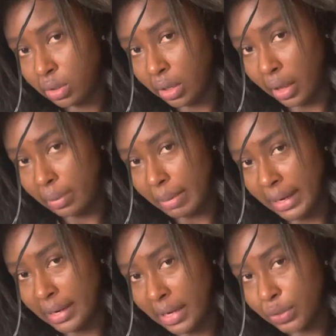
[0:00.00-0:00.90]
And my
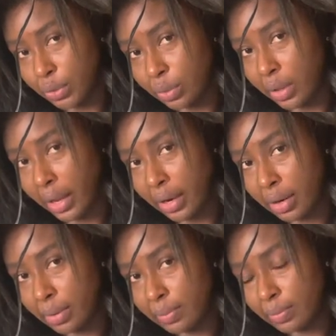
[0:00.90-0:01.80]
natural
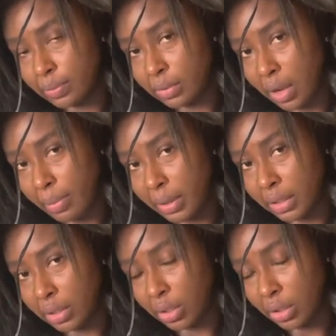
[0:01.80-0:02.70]
hair, I'm going
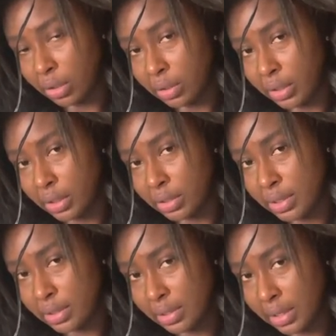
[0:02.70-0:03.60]
to curl in
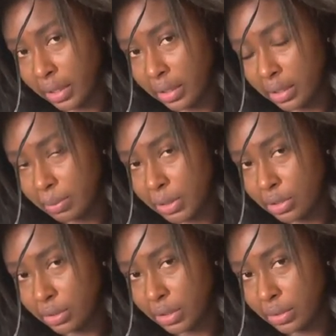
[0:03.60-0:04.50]
just a second. Let me
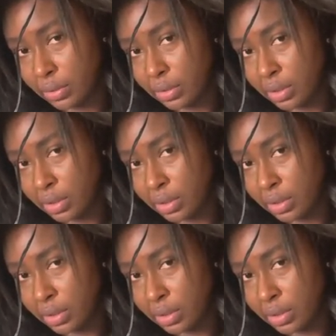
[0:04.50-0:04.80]
show you.